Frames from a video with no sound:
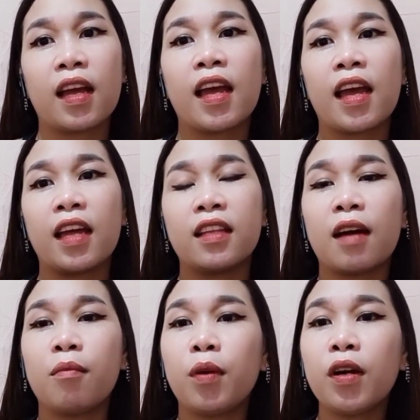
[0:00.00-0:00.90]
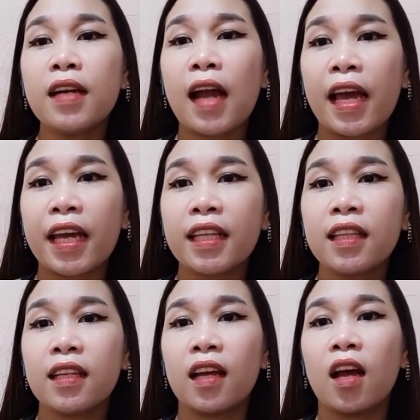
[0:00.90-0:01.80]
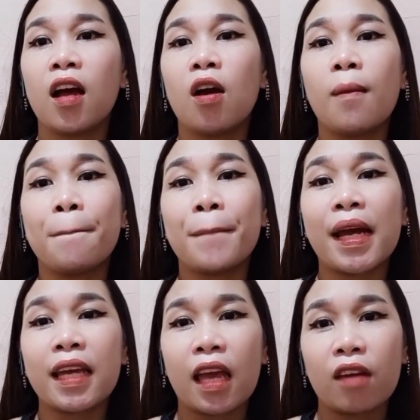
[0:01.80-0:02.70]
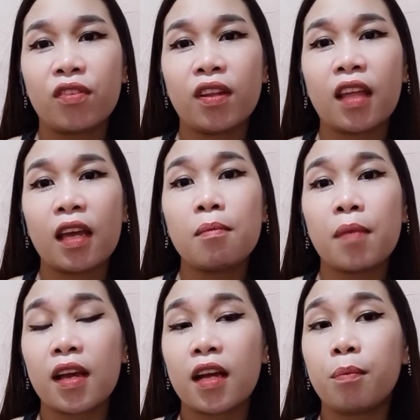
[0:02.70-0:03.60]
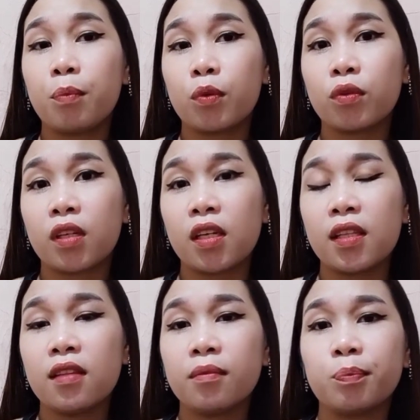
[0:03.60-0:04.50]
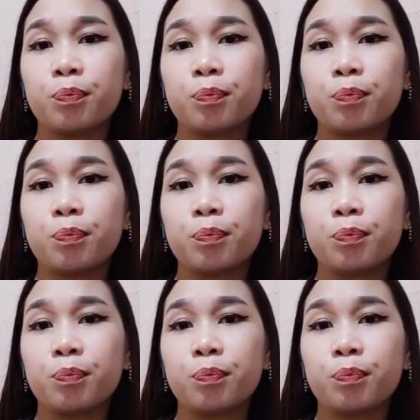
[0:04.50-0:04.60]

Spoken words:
And number 9, my everyday makeup routine.